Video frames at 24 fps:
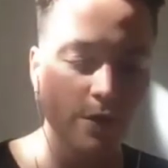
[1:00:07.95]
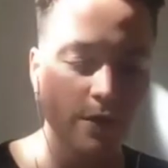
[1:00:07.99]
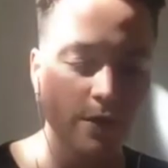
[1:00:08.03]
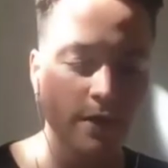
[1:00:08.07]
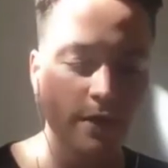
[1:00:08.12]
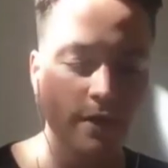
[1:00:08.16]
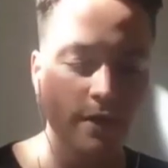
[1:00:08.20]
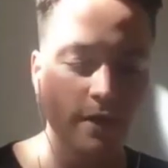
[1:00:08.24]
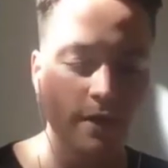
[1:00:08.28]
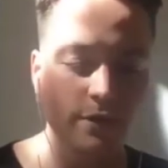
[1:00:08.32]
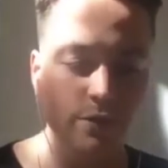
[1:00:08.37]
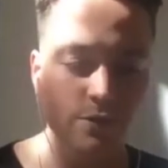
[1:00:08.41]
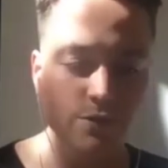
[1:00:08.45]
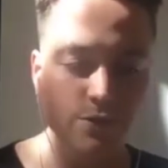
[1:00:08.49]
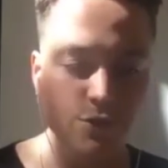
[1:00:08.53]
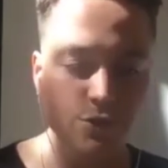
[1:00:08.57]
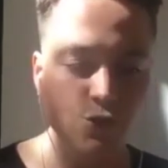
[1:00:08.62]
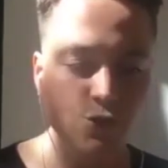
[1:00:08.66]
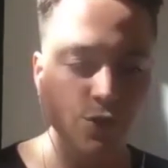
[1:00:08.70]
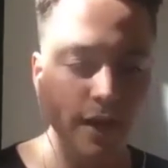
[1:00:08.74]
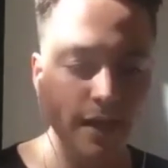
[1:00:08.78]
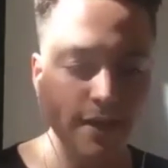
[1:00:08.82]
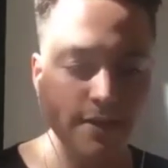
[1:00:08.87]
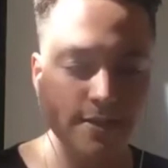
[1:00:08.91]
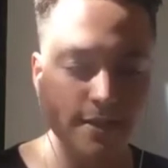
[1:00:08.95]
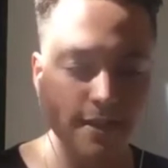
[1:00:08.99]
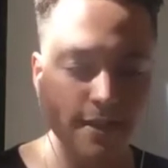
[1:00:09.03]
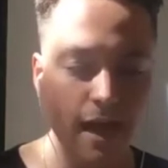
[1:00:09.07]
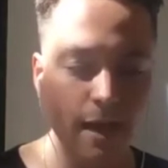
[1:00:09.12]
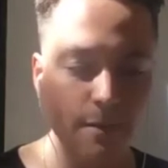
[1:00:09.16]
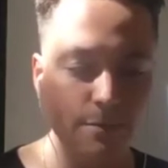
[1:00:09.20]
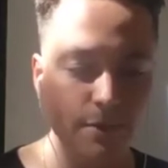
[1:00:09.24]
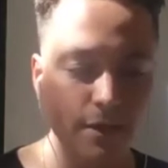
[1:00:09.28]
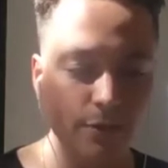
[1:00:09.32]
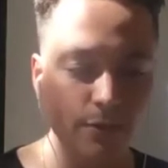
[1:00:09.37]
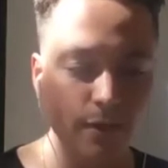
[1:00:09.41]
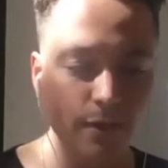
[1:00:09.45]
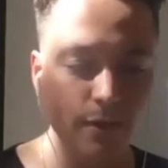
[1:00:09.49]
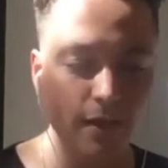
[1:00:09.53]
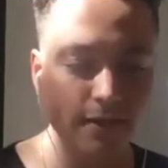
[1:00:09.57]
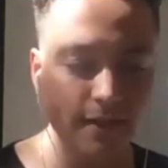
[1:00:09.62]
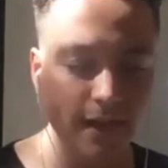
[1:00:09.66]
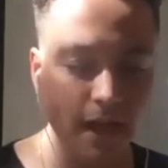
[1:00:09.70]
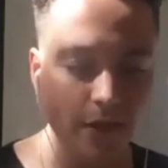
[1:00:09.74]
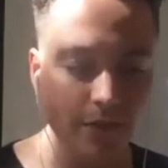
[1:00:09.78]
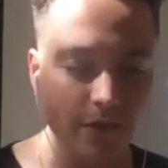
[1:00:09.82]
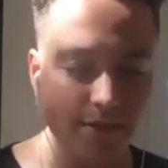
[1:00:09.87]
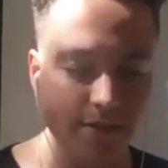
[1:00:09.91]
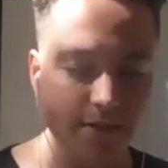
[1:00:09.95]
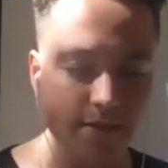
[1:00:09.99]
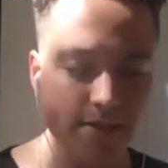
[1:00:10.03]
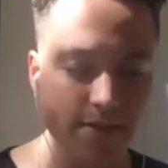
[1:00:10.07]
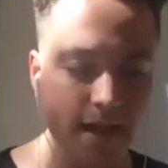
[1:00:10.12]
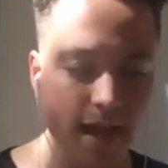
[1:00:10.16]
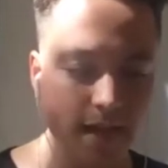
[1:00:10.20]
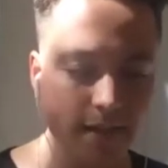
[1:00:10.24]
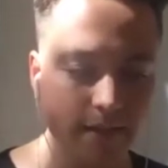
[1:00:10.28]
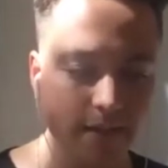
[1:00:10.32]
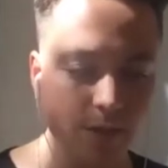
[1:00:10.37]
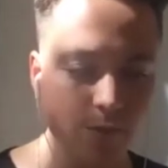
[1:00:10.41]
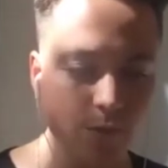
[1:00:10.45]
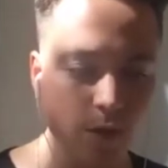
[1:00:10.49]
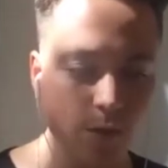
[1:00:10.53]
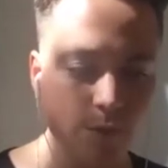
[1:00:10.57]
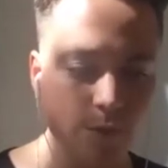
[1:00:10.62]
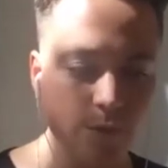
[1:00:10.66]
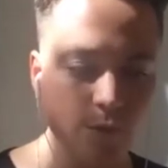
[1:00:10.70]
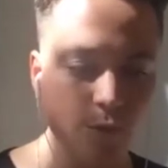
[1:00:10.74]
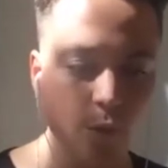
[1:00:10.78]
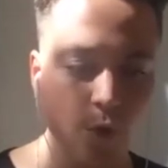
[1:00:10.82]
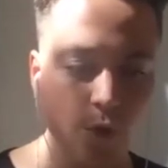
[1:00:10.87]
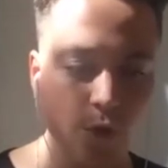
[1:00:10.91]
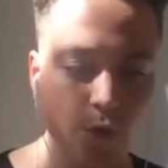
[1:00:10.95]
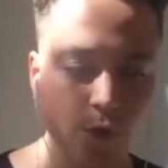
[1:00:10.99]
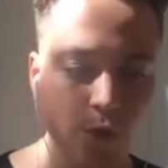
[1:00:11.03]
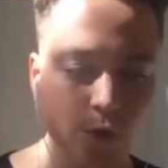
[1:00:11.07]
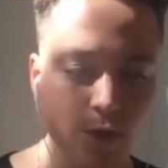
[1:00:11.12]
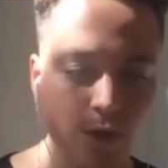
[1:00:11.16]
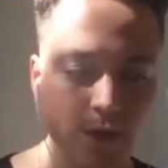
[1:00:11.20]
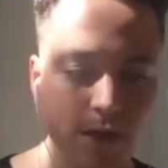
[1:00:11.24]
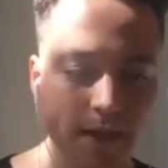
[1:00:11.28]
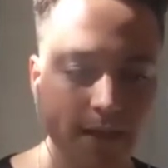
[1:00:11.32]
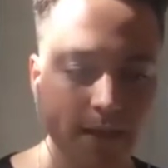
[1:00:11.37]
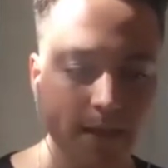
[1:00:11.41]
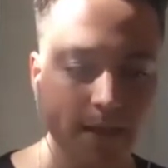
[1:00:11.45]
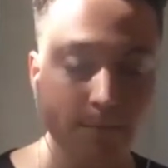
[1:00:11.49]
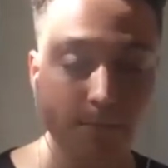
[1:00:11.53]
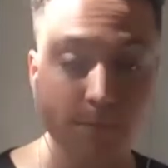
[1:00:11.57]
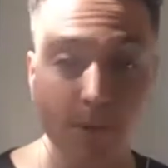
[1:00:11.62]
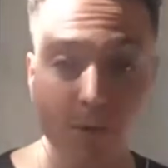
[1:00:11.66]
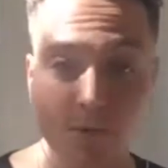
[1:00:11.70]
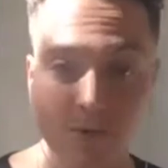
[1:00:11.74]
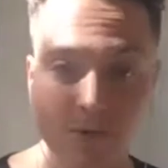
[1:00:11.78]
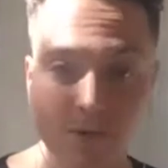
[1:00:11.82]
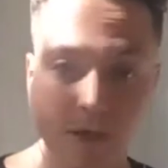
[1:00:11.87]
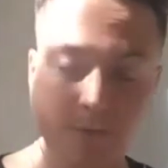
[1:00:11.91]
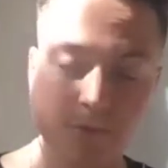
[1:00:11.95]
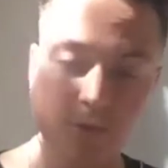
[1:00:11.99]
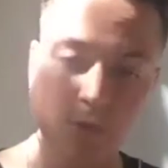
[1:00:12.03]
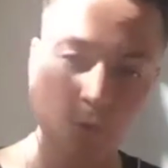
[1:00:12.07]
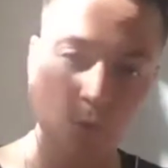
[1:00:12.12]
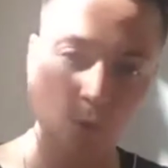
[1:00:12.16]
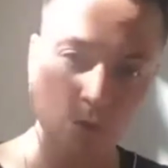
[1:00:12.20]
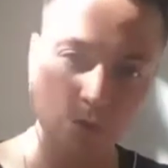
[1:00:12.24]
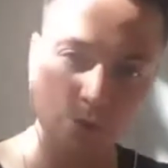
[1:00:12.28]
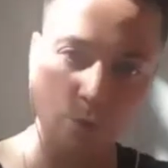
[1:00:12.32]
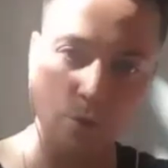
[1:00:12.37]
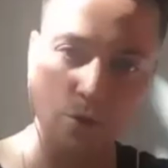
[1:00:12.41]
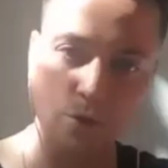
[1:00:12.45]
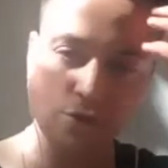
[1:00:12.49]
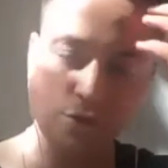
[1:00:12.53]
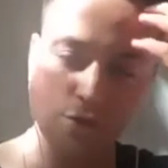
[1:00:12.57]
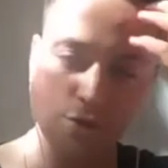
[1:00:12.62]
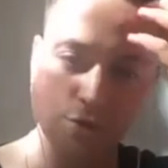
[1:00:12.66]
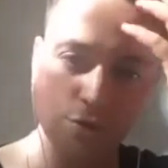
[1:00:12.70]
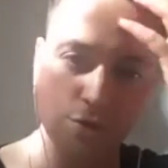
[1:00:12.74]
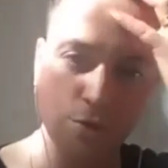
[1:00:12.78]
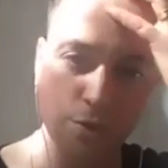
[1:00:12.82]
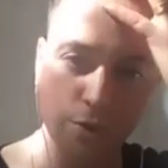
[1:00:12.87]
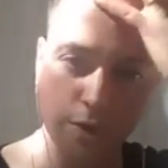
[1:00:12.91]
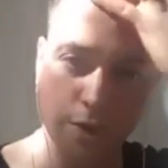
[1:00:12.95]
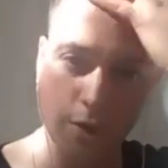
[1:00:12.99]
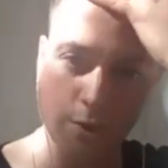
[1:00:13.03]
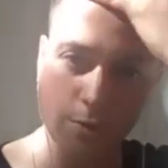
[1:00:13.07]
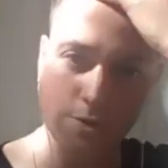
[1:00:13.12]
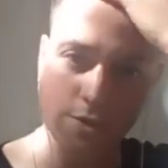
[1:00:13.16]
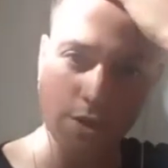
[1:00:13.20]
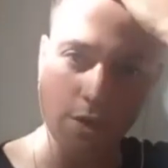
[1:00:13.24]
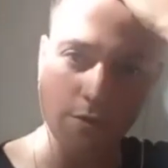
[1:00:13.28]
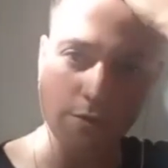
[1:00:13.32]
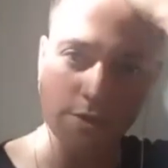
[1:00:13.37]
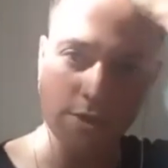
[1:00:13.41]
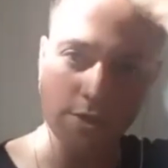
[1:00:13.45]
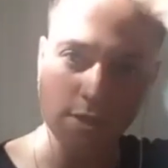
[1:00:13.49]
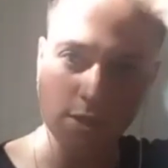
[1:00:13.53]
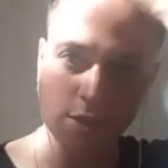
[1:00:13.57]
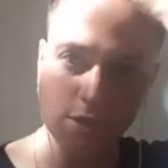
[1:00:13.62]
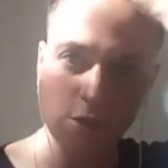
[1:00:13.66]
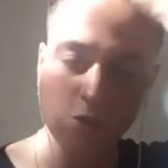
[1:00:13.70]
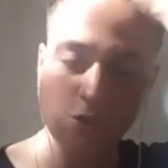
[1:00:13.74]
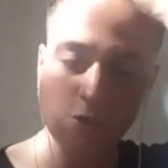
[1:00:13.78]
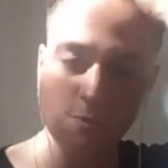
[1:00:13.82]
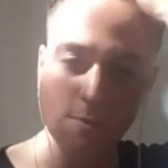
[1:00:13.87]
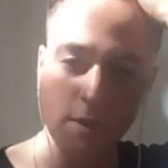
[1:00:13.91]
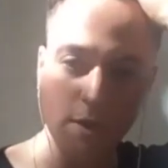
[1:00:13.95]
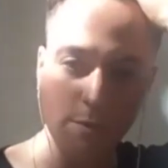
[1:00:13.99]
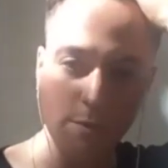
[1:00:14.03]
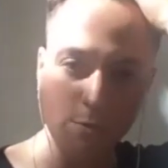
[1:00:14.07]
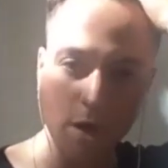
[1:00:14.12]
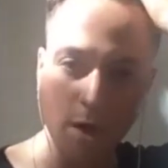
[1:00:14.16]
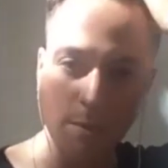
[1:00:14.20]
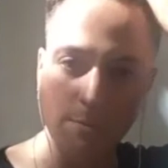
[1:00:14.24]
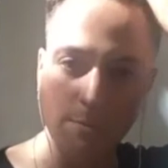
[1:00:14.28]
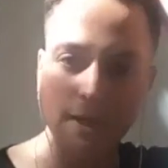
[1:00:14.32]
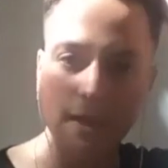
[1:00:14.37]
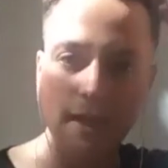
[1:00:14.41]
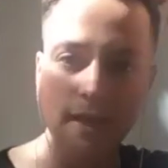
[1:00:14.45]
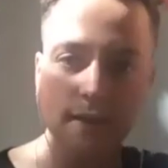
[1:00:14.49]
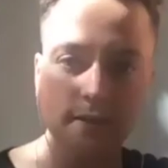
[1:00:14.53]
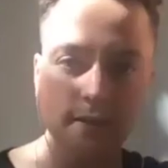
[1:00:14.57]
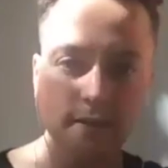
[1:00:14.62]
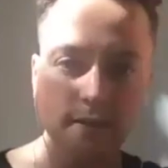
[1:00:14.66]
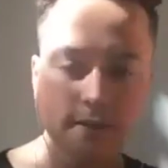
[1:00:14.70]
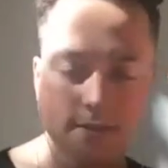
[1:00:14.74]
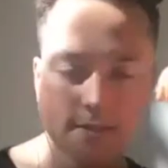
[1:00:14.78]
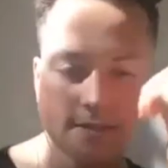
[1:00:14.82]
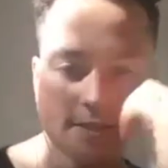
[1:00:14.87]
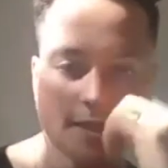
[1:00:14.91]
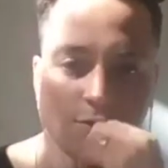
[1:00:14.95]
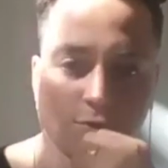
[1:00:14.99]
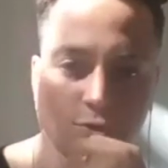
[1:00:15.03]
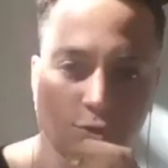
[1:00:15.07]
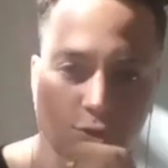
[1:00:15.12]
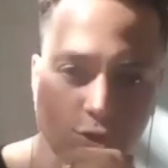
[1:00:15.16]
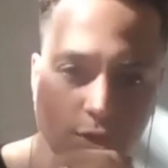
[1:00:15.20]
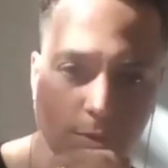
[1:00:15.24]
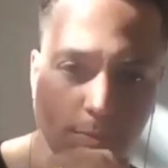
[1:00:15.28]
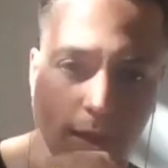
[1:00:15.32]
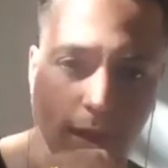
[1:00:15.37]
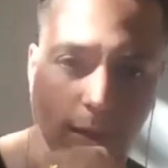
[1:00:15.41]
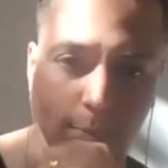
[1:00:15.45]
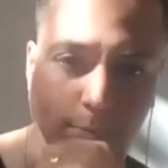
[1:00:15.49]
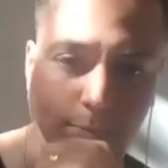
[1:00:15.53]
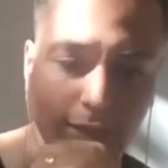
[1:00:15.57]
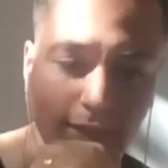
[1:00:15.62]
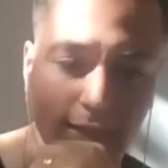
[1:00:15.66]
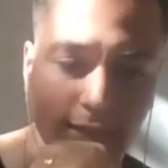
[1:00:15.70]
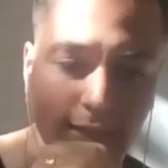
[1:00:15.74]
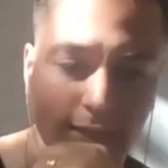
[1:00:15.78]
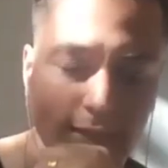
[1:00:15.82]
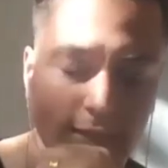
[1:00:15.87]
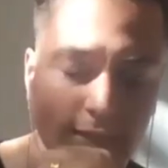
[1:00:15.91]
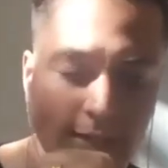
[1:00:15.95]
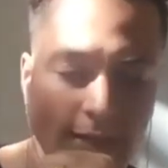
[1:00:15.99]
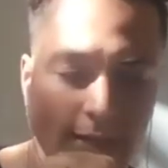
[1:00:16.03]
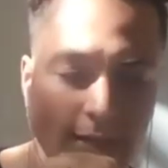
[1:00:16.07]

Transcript: there's a transit happening right now that's exactly where we were in the buildup to World War II, when there was obviously a huge amount of propaganda and censorship happening,